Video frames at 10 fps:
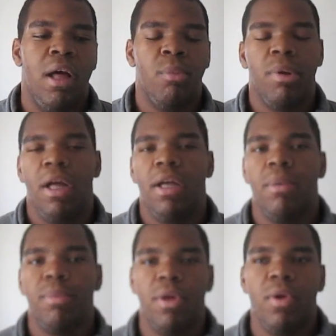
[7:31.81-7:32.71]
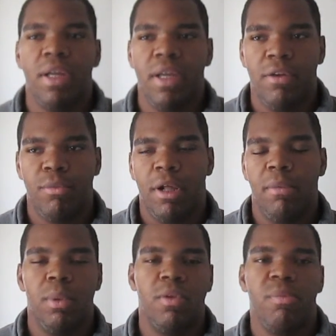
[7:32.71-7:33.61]
I'll probably upload it, and it'll
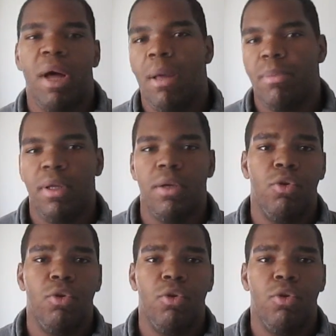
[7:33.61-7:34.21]
probably be What's Popping,